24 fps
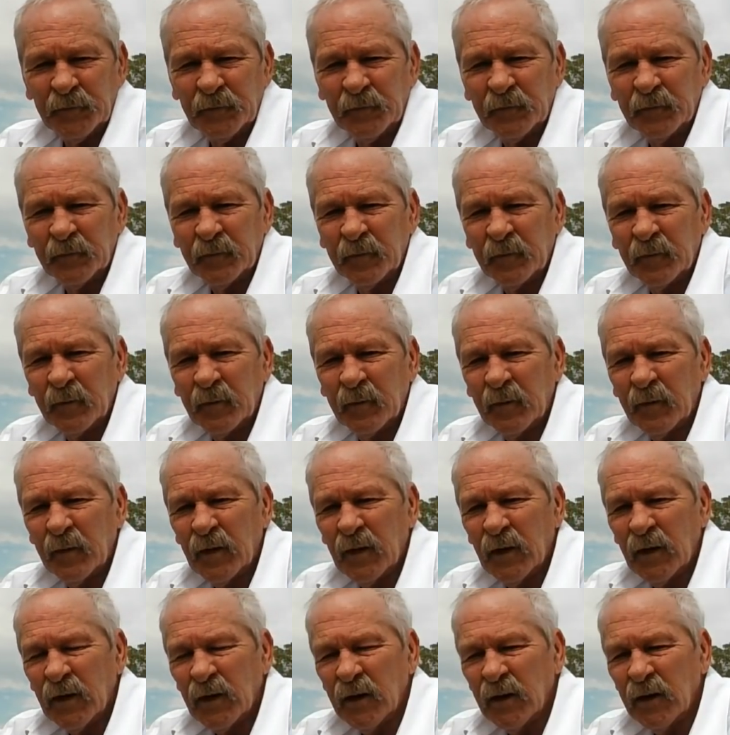
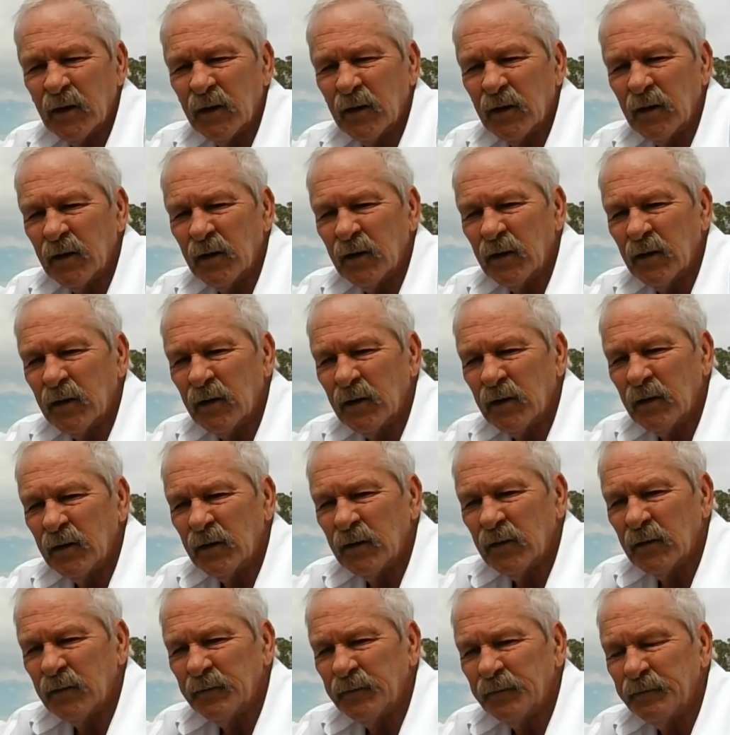
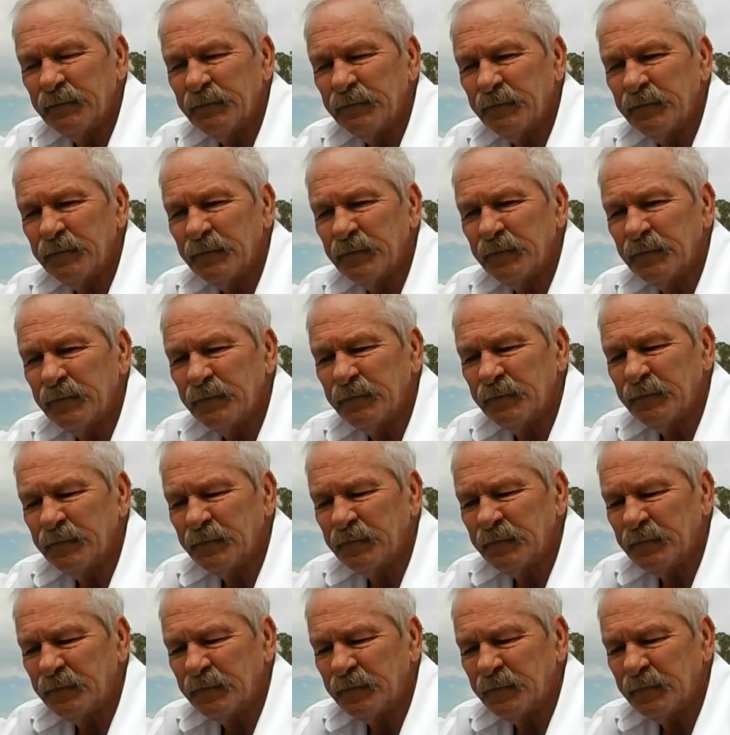
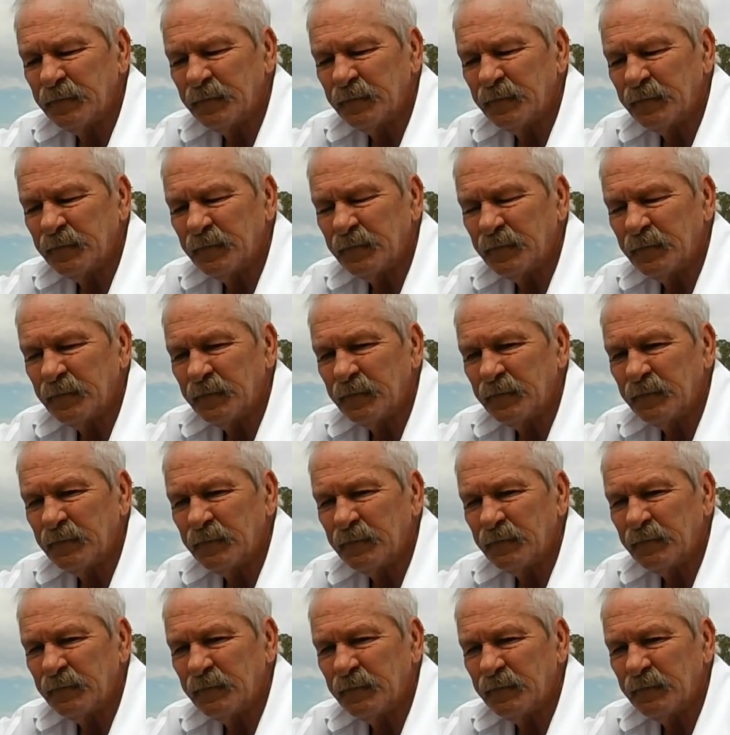
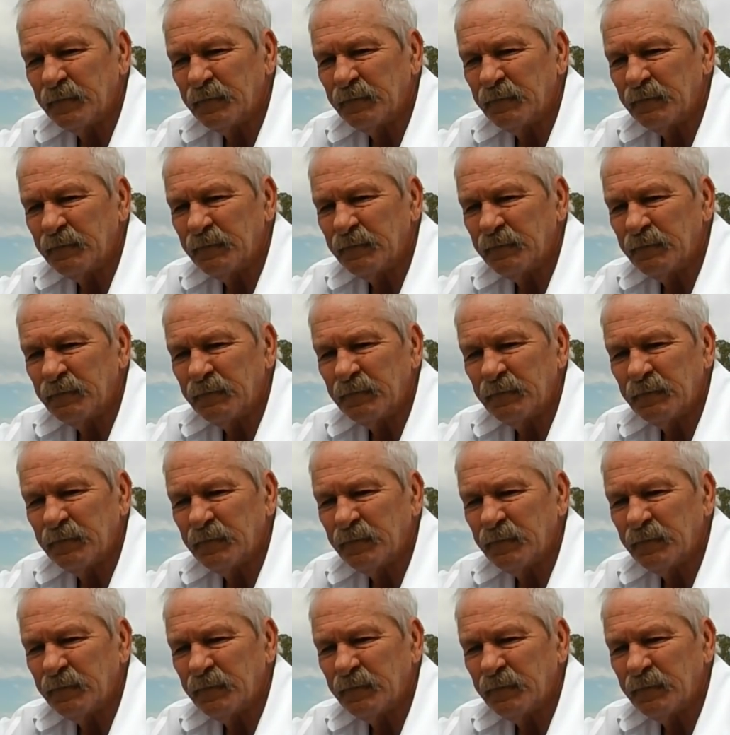Nothing is said.